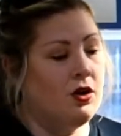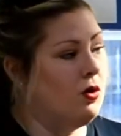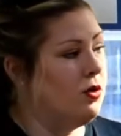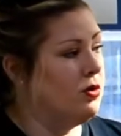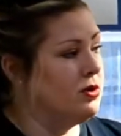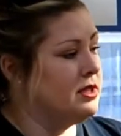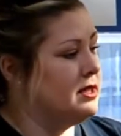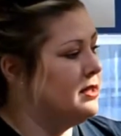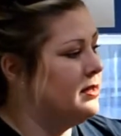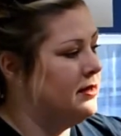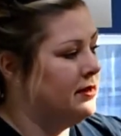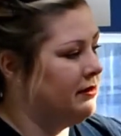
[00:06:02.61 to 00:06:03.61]
gold
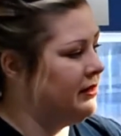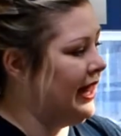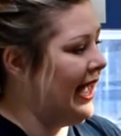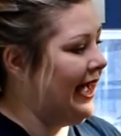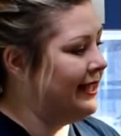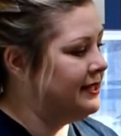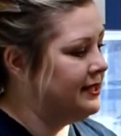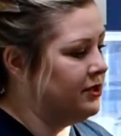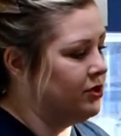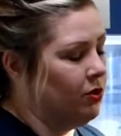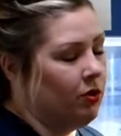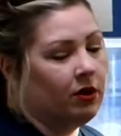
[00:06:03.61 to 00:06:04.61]
glass
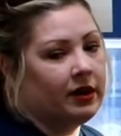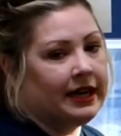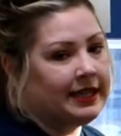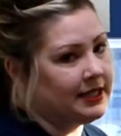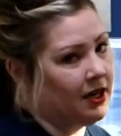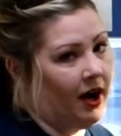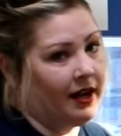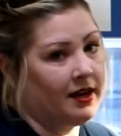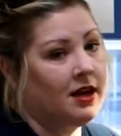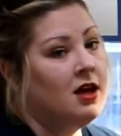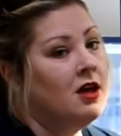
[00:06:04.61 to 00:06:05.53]
door. It's gone.